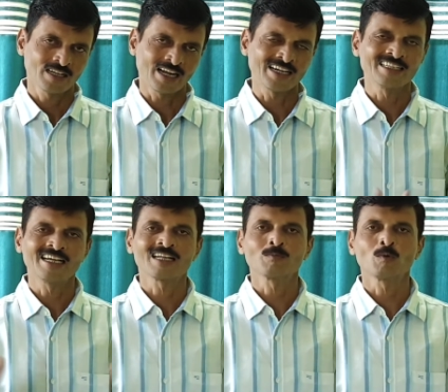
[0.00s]
and they
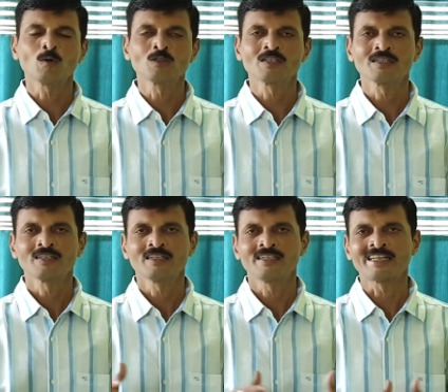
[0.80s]
are both
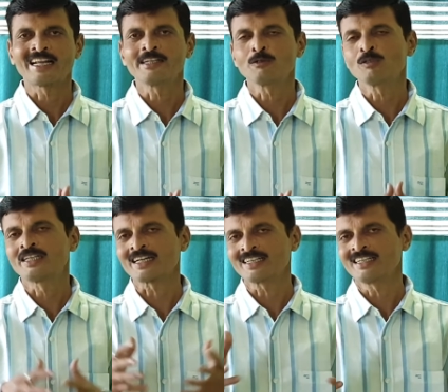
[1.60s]
narrative
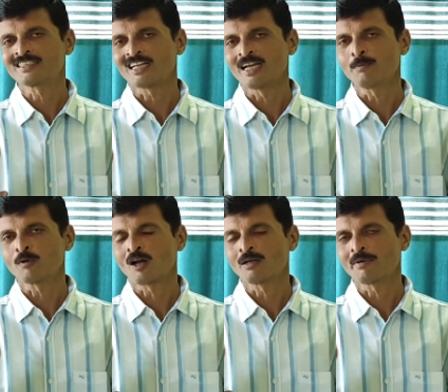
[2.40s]
techniques
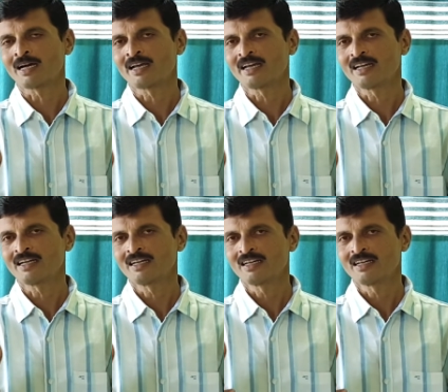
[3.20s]
employed by